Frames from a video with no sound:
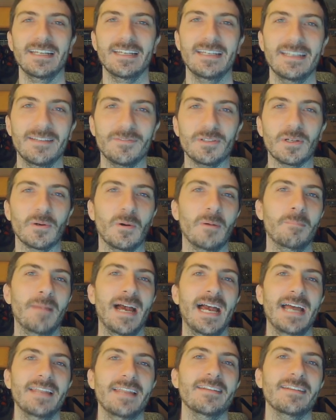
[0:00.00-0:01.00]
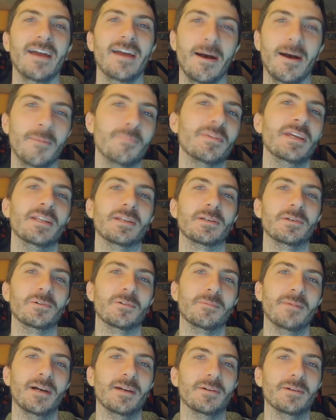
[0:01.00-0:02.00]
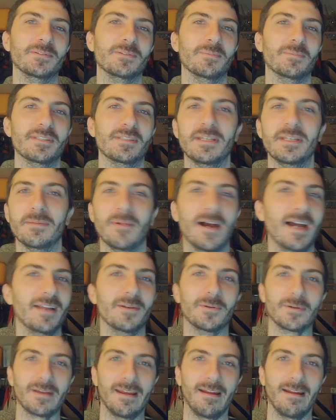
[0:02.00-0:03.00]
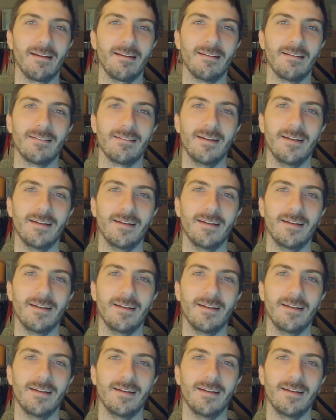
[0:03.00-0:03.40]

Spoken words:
If you're on Madden, I'm getting you on my ultimate team. I don't care.